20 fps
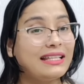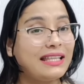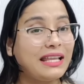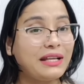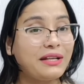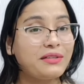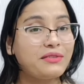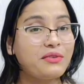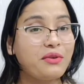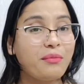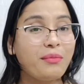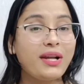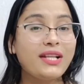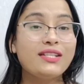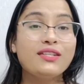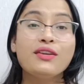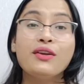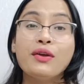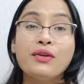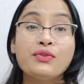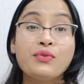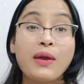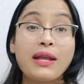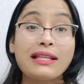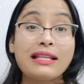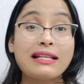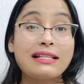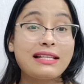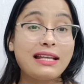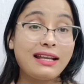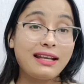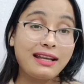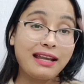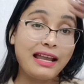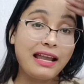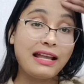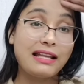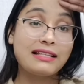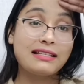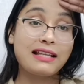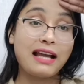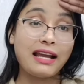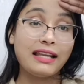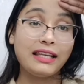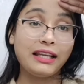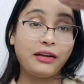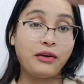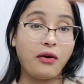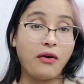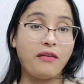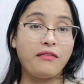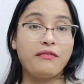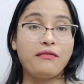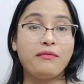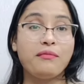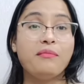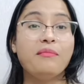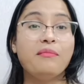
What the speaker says: Thank you so much. Shweta Singh signing off.